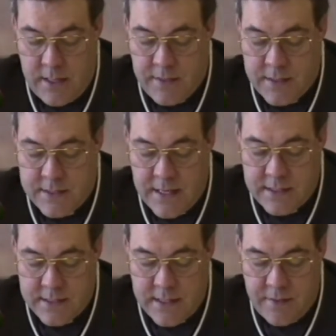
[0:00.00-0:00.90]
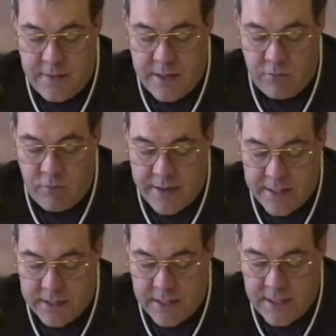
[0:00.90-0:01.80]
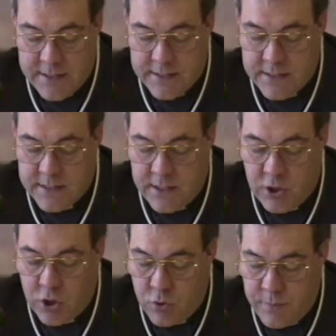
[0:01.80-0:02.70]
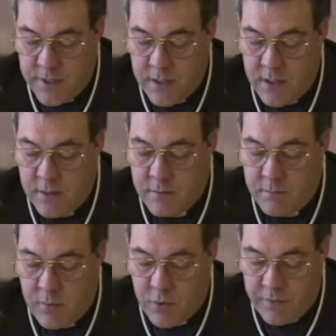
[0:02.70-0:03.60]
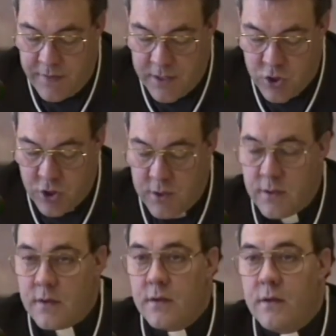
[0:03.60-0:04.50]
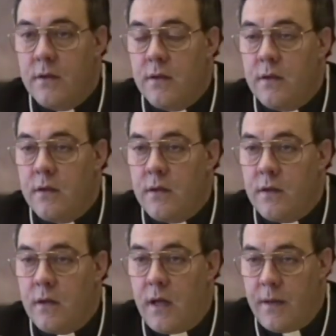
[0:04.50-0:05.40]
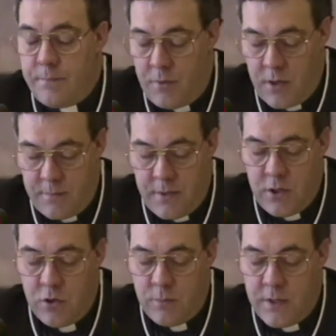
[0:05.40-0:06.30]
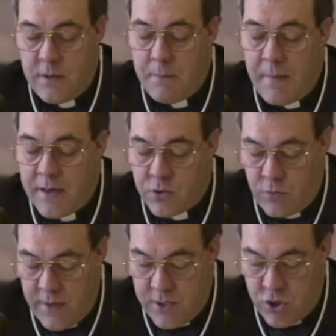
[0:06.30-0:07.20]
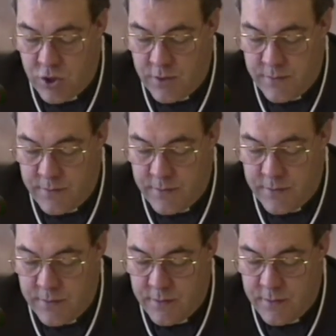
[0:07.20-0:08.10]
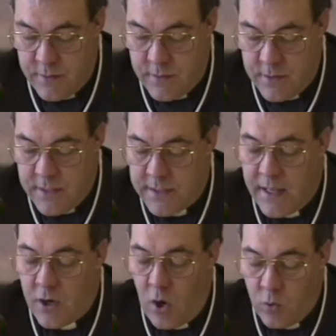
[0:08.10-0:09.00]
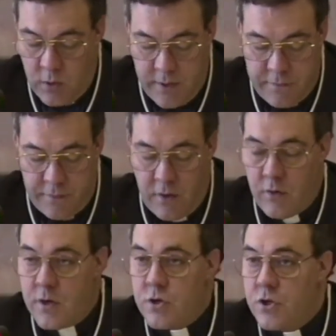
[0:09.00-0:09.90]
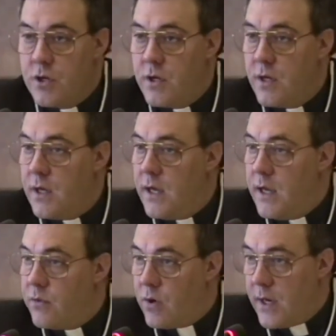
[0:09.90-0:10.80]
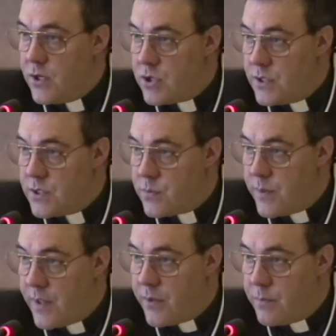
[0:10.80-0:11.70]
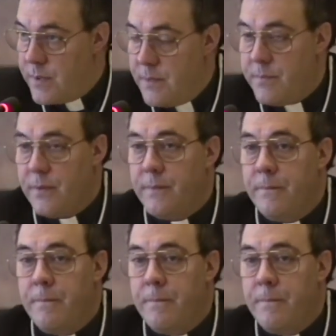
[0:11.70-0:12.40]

in the sense that it recognizes that human motivation, pardon me, human maturation, can only flourish in relations with other people.